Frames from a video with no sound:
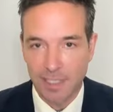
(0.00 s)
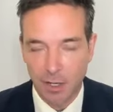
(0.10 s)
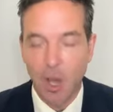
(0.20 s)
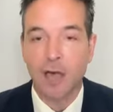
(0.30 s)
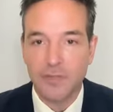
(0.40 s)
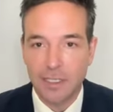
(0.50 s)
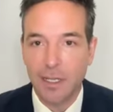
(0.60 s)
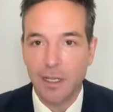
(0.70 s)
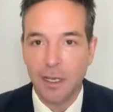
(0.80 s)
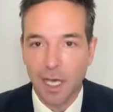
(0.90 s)
And
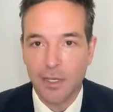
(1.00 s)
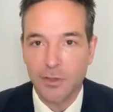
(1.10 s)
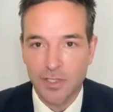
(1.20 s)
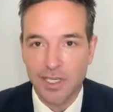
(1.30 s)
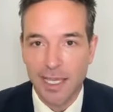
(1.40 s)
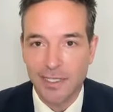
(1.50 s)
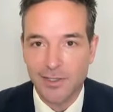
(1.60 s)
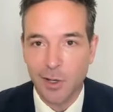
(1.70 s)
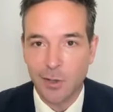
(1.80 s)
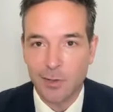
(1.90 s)
often there's a case
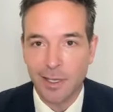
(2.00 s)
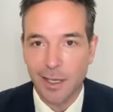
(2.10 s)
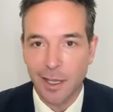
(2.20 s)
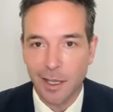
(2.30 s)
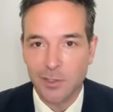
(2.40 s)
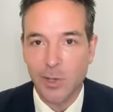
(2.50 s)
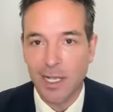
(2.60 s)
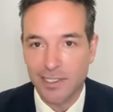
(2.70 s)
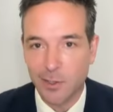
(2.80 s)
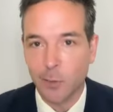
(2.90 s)
called
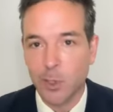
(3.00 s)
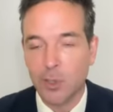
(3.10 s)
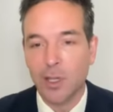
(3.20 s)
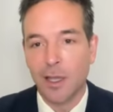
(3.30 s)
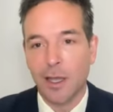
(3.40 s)
Transglobal